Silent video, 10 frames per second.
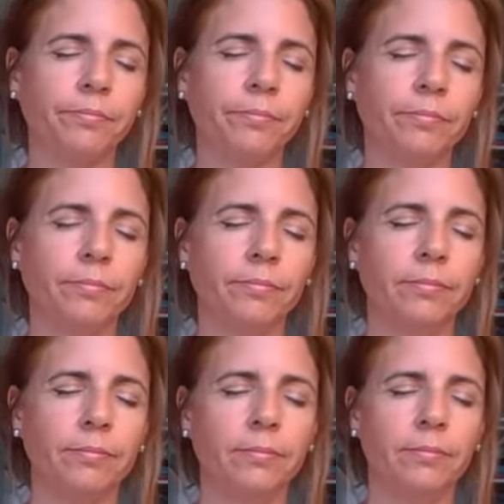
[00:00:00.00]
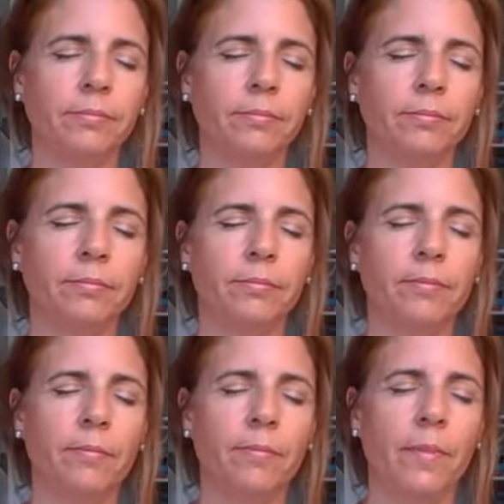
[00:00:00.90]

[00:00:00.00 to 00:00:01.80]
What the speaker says: (no one is talking)